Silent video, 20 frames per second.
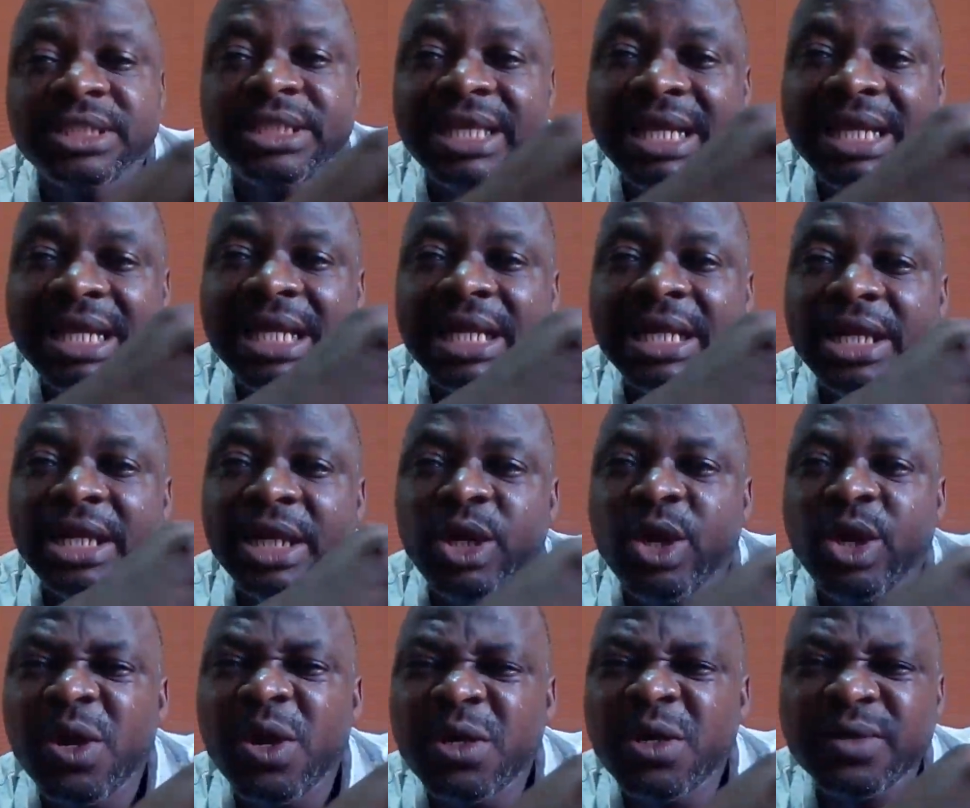The
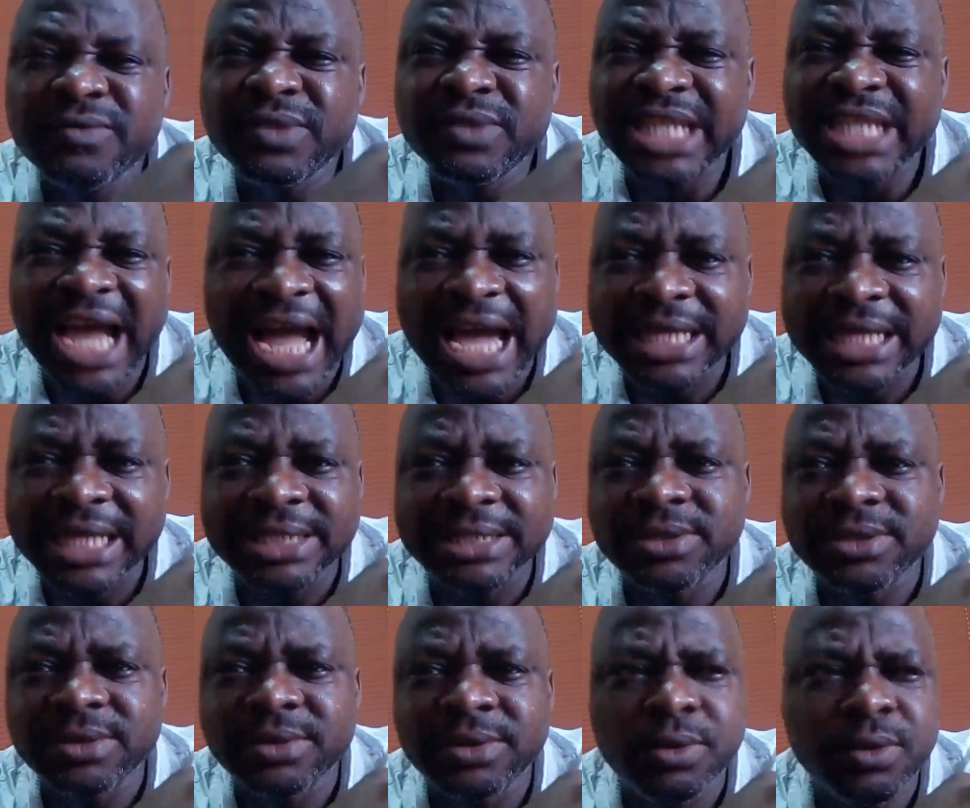law of
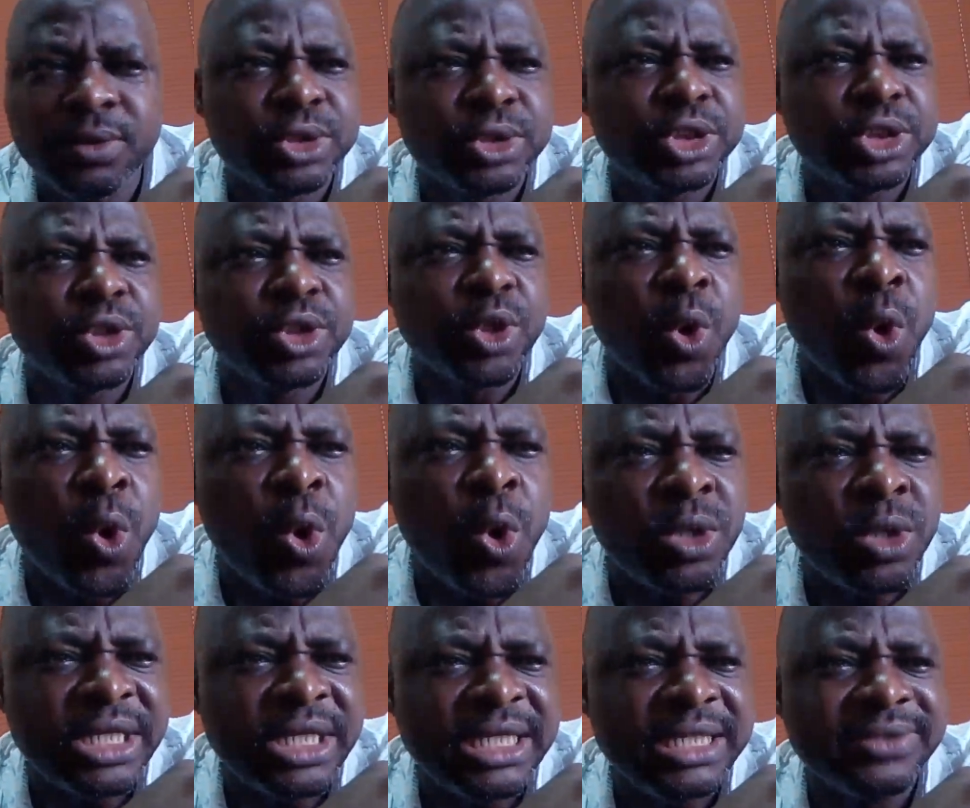tithe was
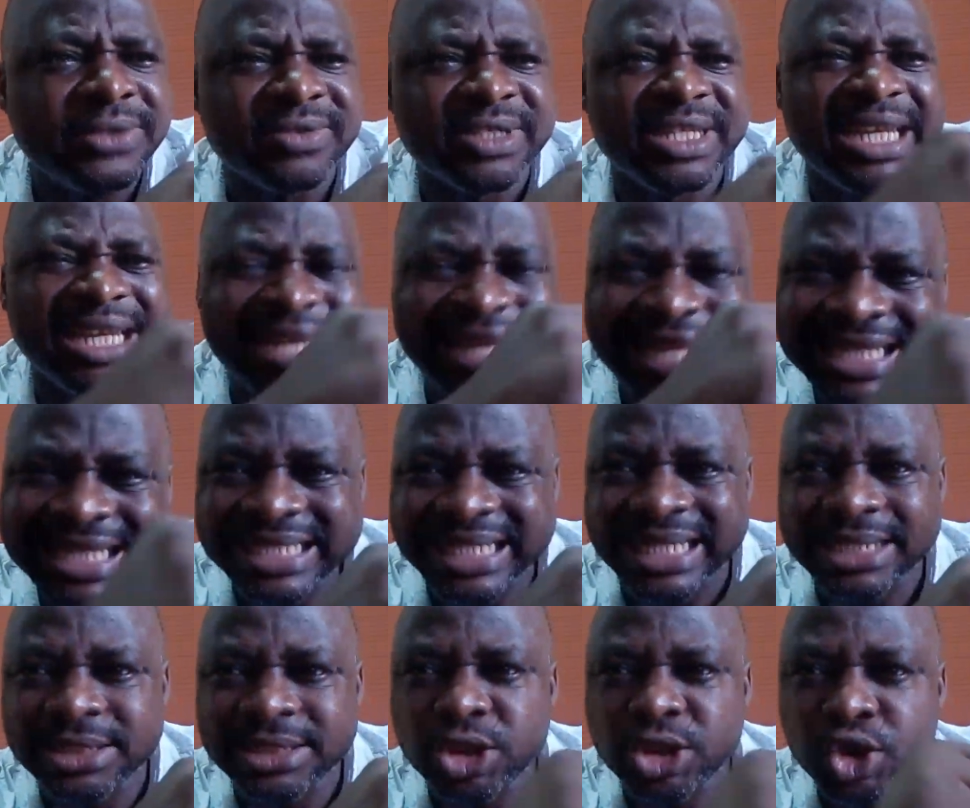only
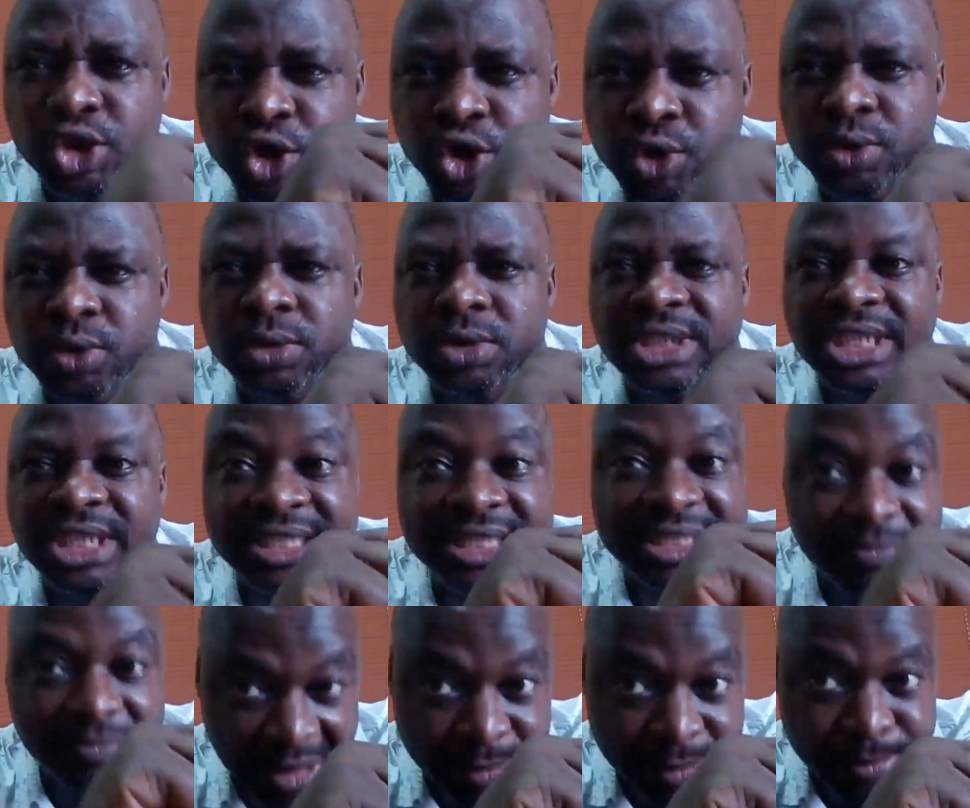related to
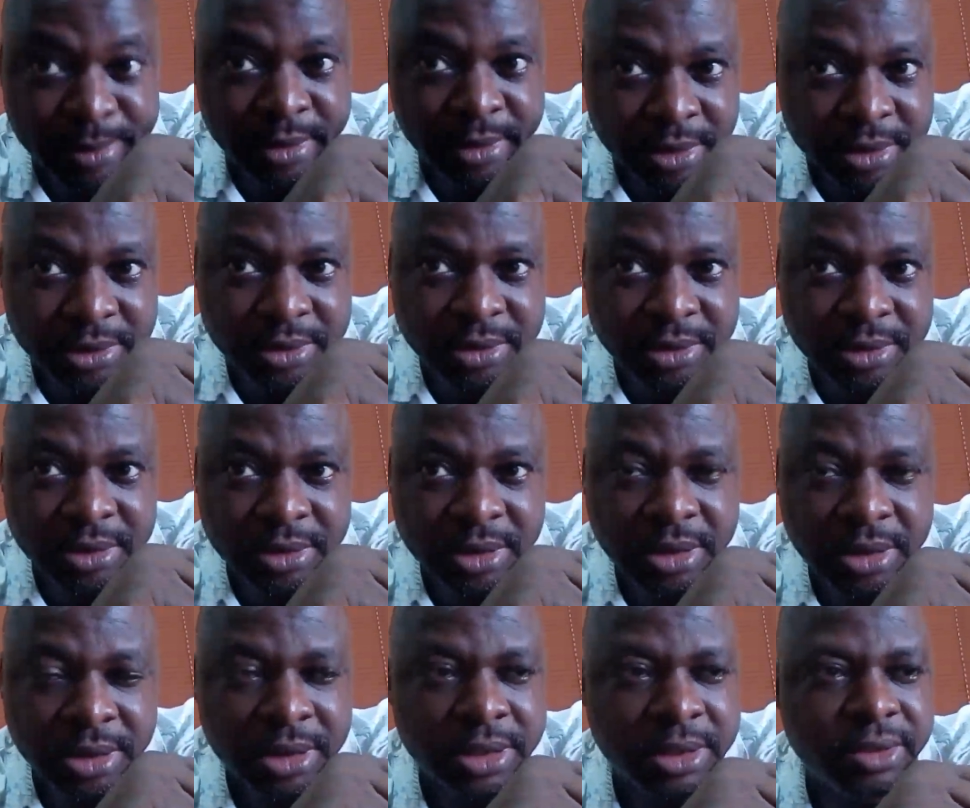these people.
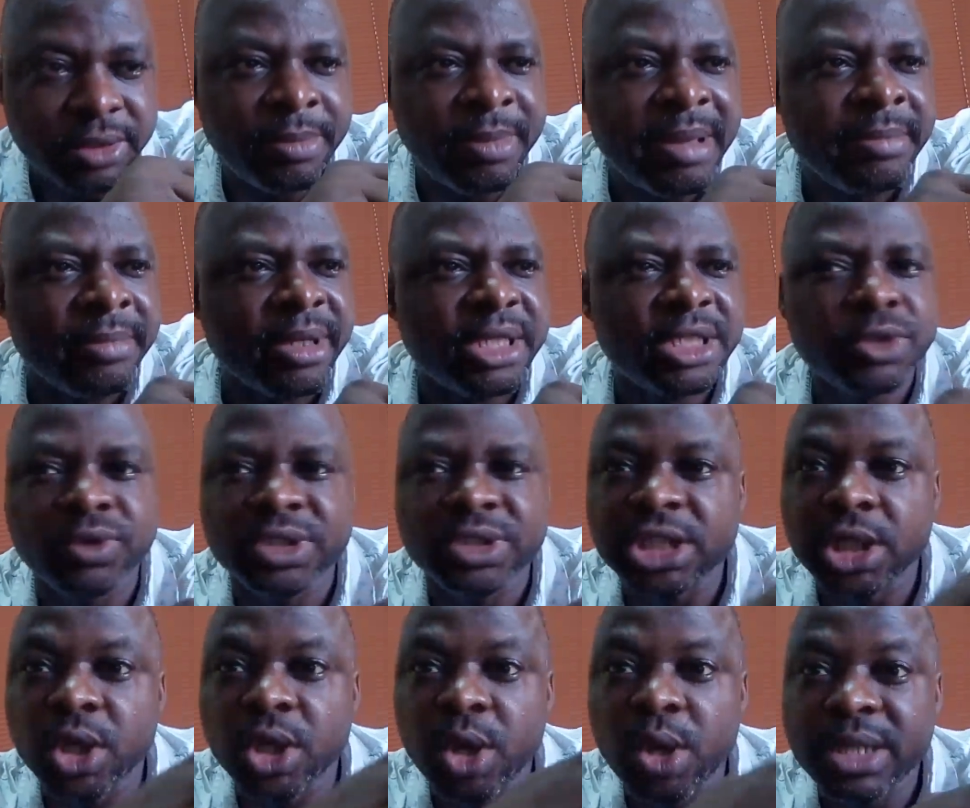Remember, it
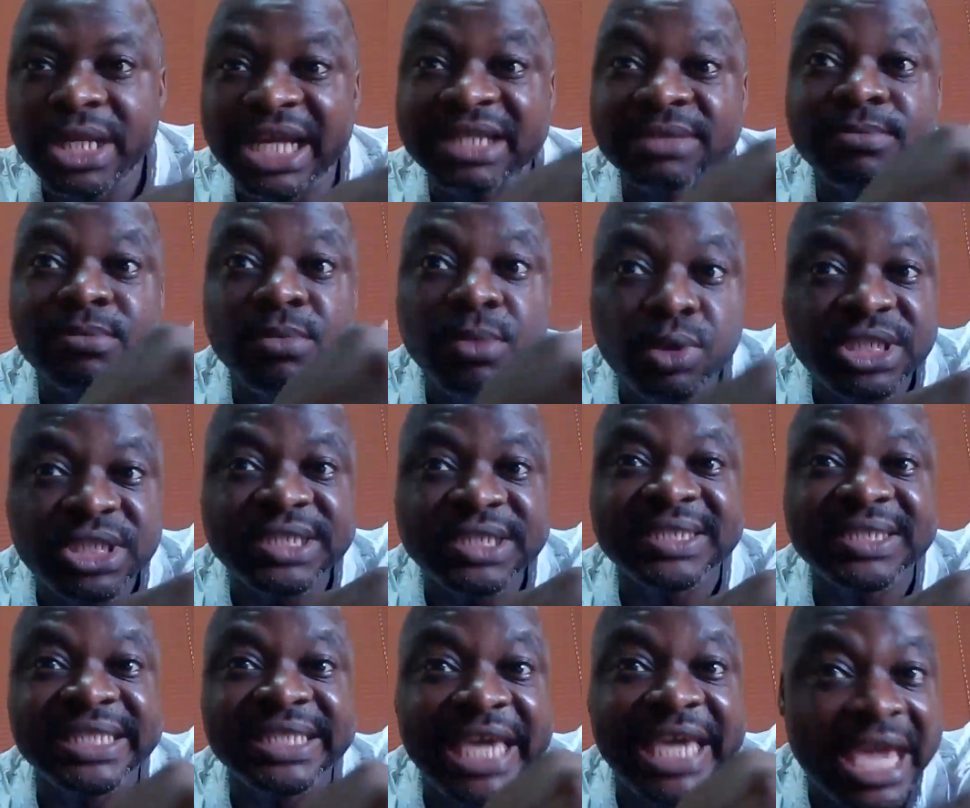was a law that
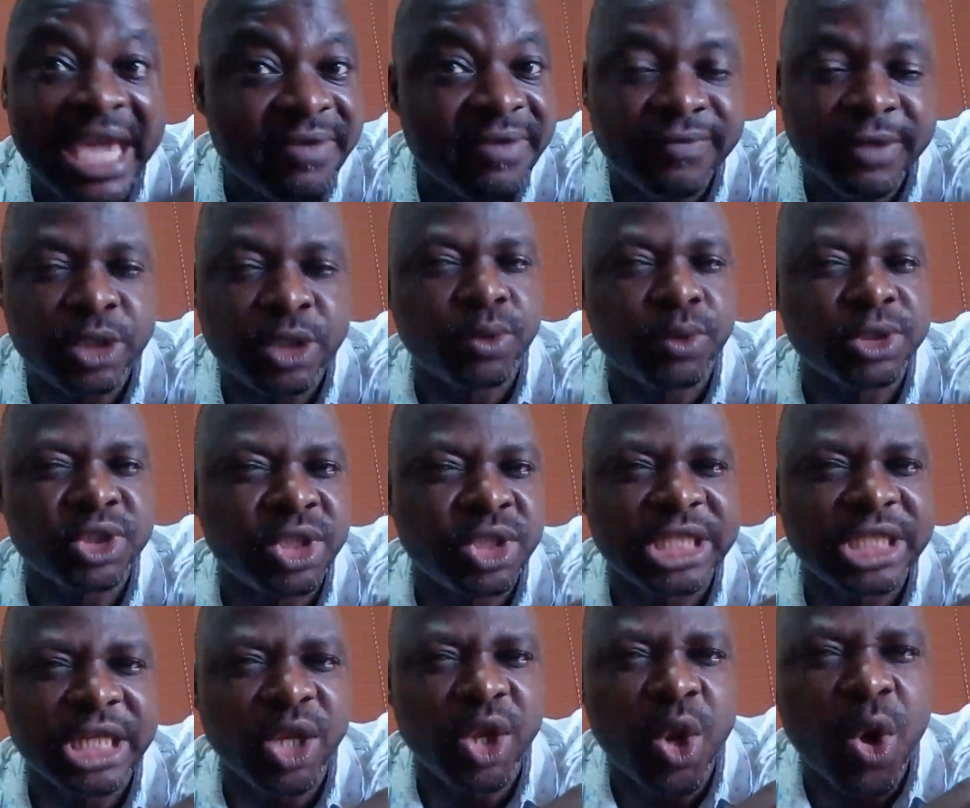Moses gave. It was
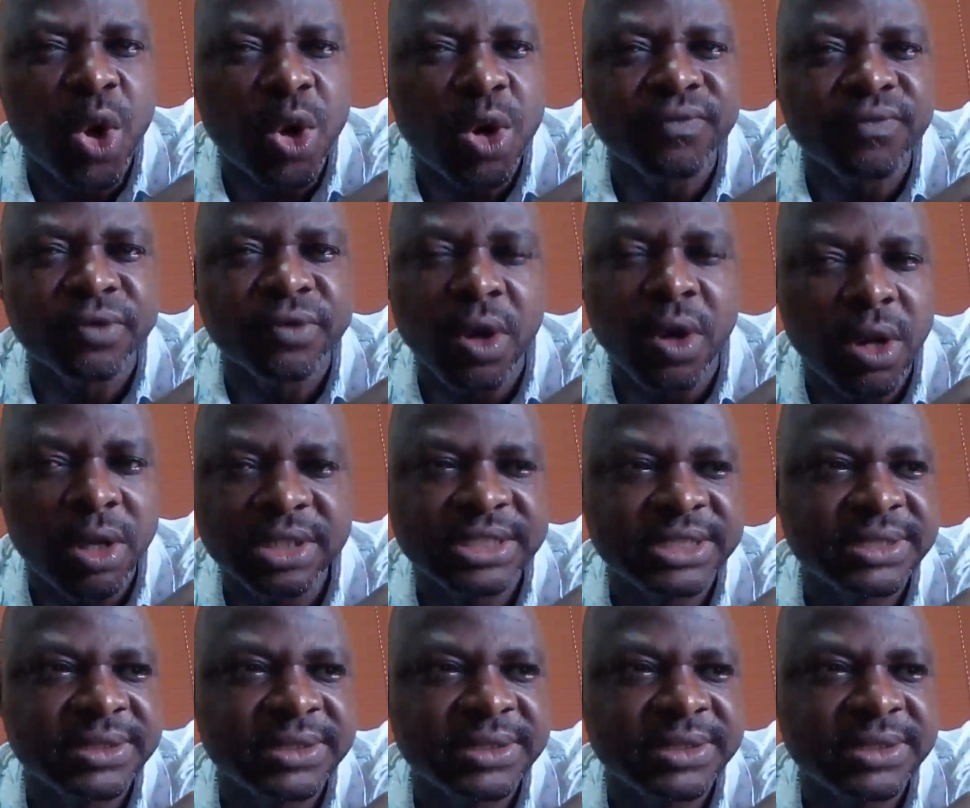not a law of God.